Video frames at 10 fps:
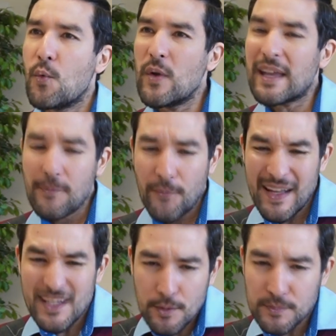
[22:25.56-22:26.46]
We can
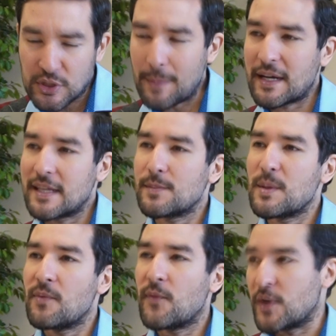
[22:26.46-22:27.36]
find some
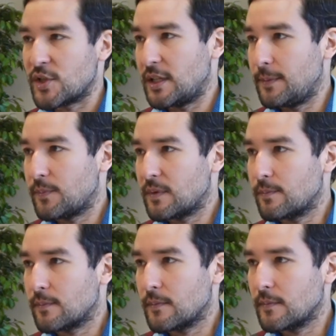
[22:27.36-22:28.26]
dramatism in Virgil,
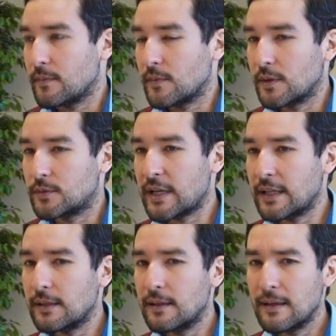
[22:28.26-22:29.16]

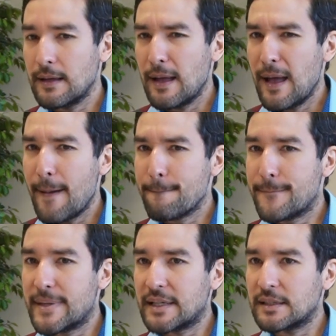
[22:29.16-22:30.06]
right?
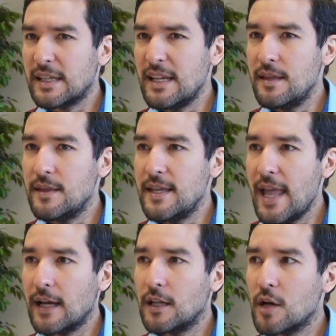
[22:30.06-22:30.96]
But in
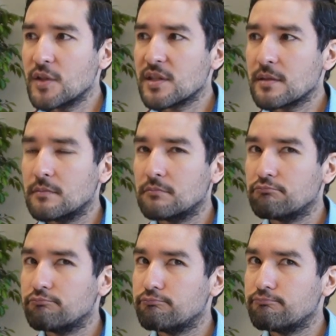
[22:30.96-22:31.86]
the eglogues,
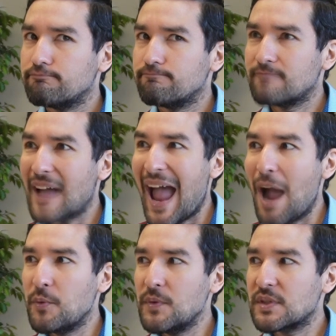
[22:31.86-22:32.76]

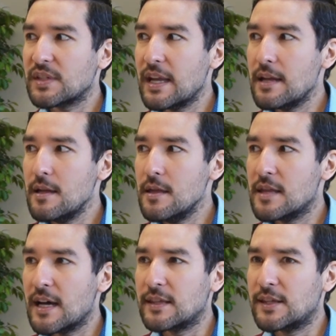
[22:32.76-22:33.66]
I would say
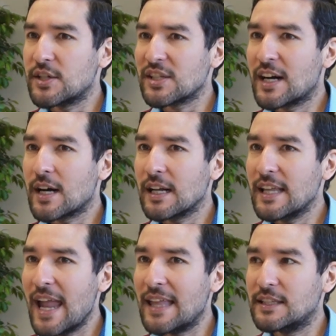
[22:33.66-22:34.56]
that there's
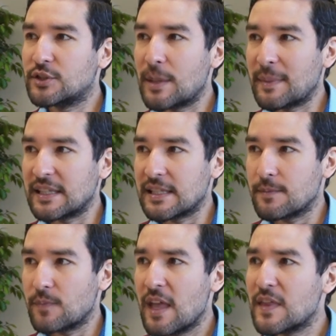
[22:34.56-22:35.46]
hardly any
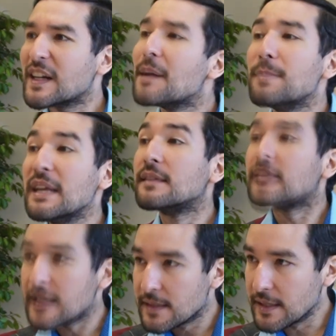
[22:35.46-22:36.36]
dramatism. There can be
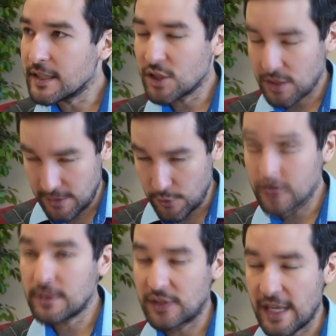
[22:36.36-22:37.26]
intensity,
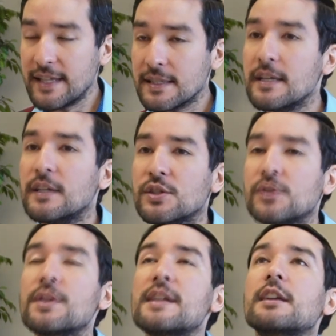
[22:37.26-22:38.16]
you, yes,
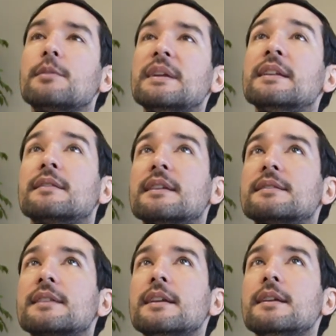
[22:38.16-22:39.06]
sure, there can be
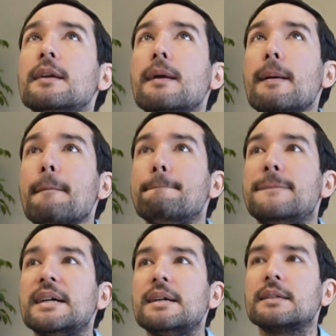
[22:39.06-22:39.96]
intensity,
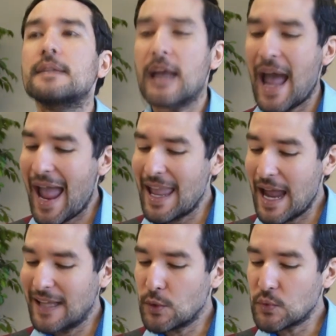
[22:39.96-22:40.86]
but I,
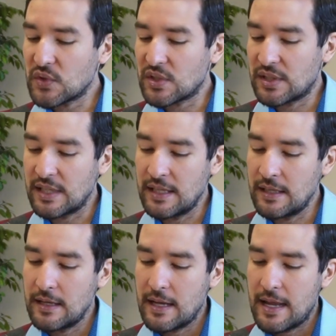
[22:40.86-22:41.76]
I don't
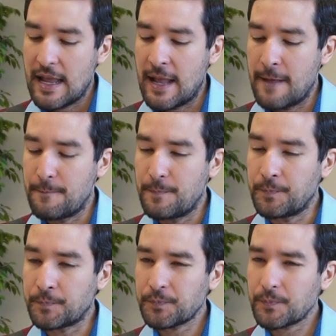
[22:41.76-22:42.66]
see,
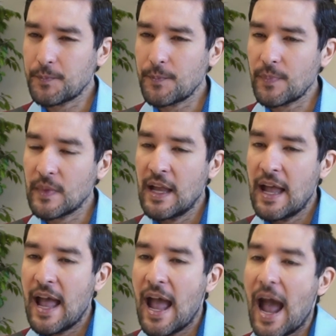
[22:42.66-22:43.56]
um,
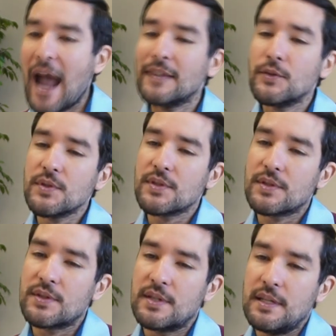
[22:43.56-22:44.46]
I don't
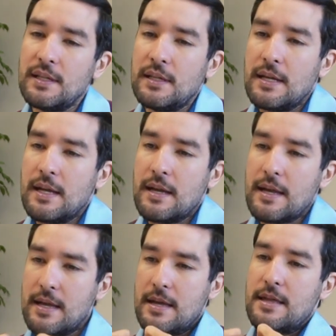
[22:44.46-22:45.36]
see
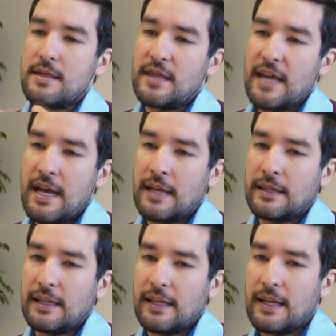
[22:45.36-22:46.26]

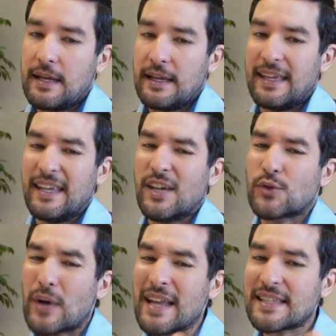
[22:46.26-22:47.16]
that he
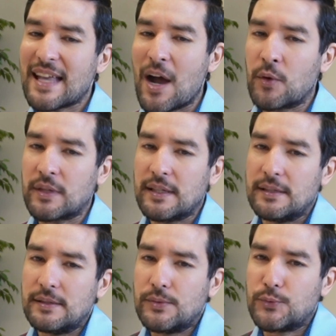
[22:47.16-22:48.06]
cries out
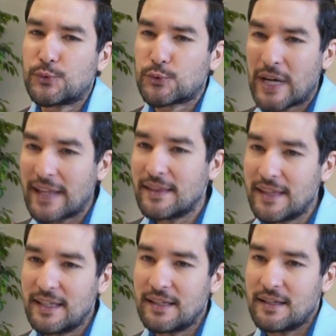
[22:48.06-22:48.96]

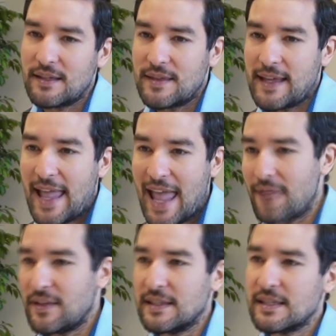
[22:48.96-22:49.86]
rending the
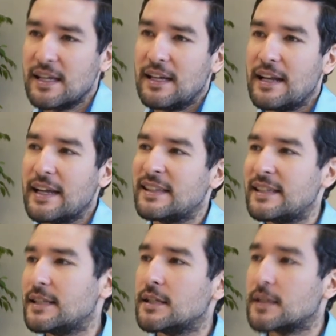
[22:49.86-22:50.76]
heavens like
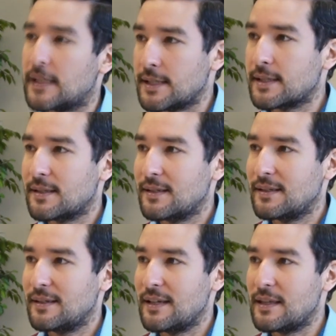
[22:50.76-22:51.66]
Dido does
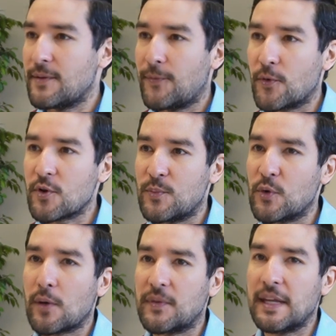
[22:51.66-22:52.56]
in the fourth
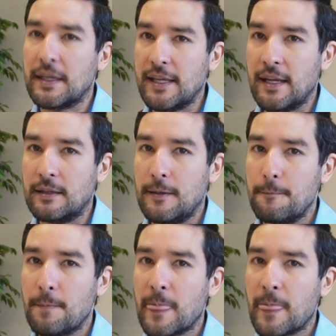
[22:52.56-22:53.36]
book of the Aeneid.